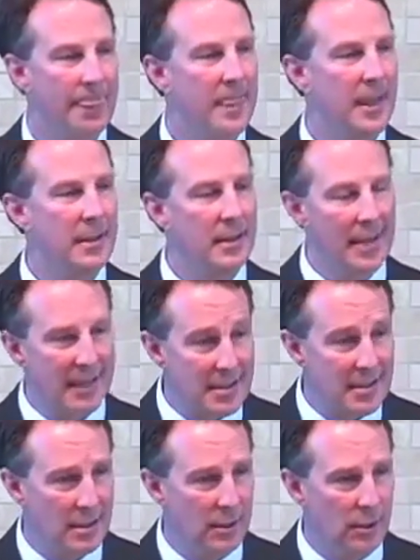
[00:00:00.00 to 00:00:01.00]
Then the next
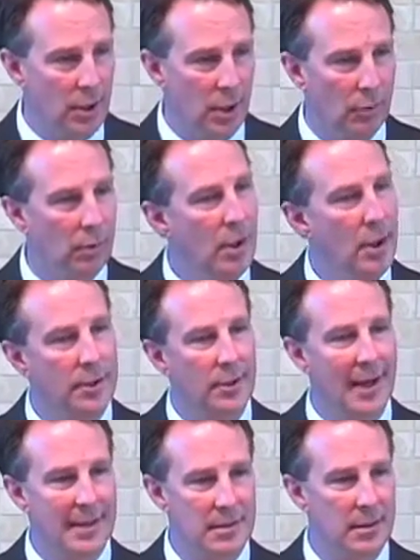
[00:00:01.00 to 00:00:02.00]
thing you know, you're
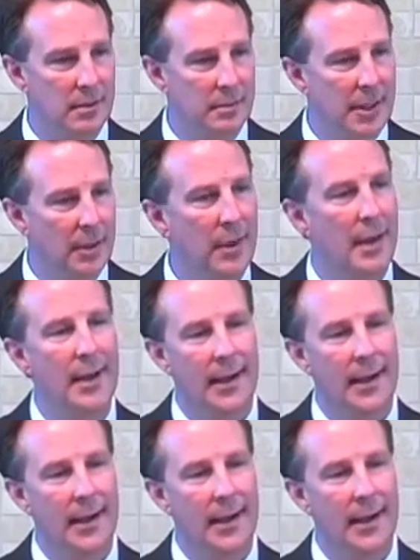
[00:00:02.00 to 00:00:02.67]
asking them about,